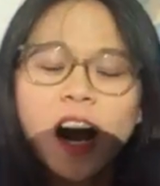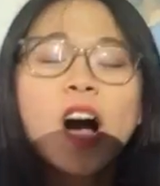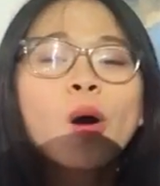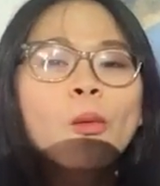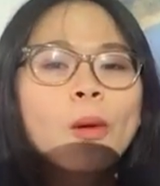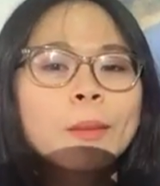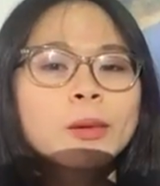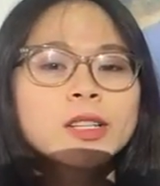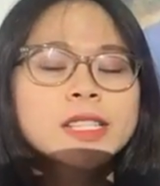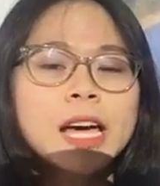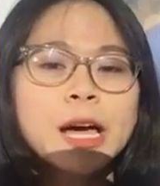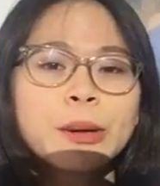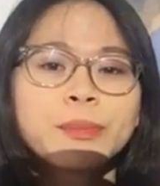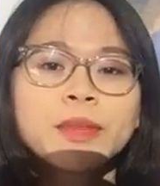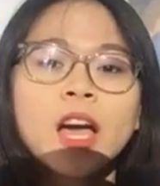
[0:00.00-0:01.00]
One more
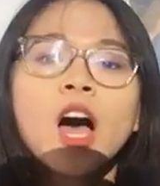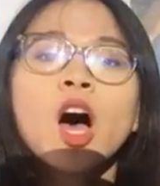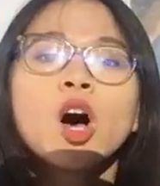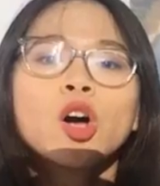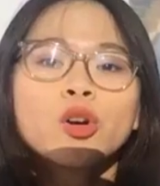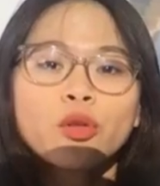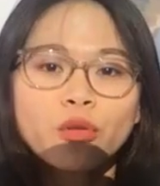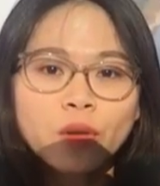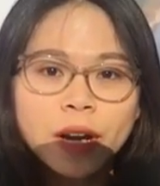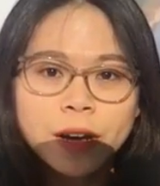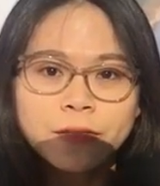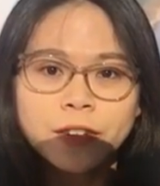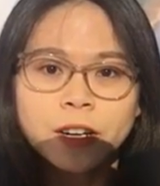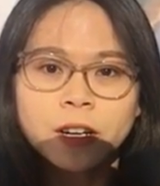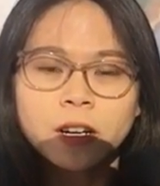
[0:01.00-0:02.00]
time.
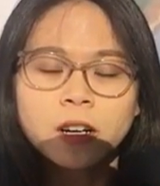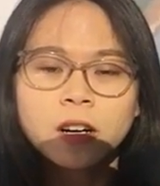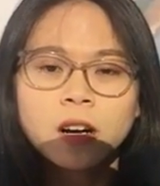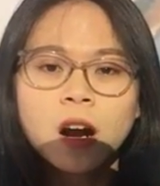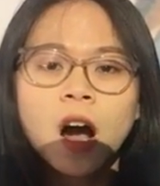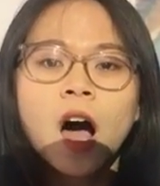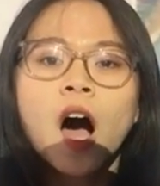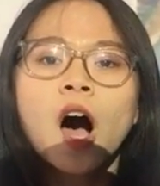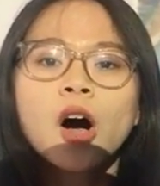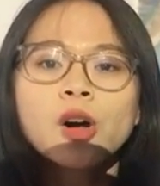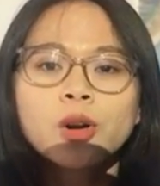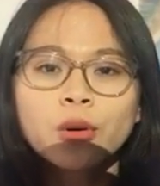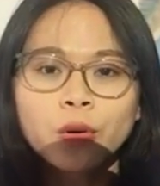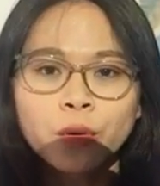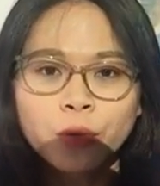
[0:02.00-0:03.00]
River.
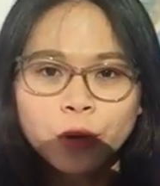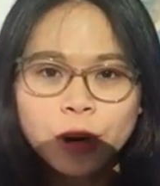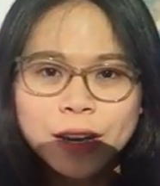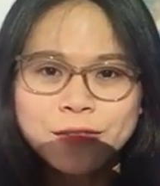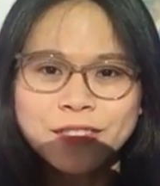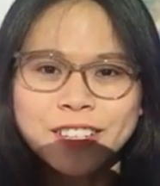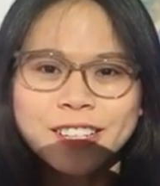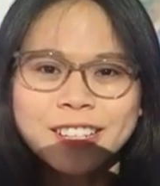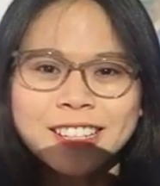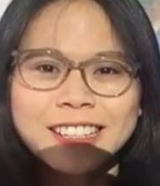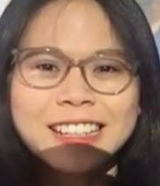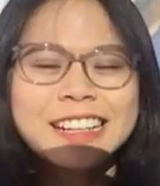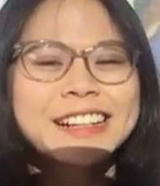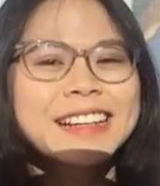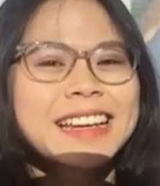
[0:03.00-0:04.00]
River.
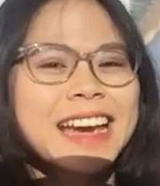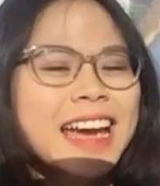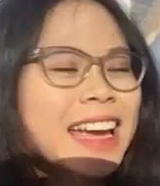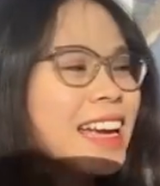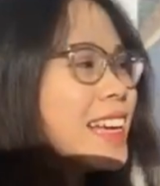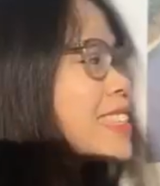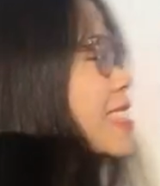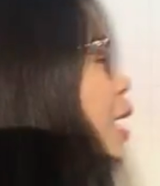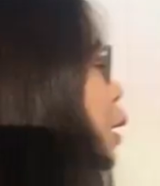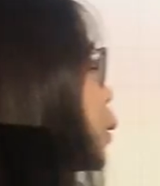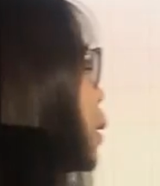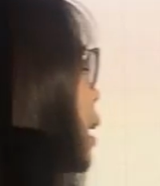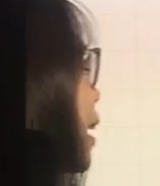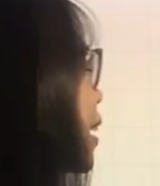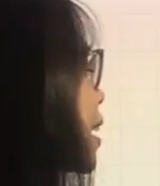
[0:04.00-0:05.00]
Okay,
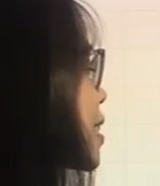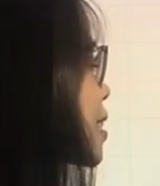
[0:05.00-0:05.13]
so it is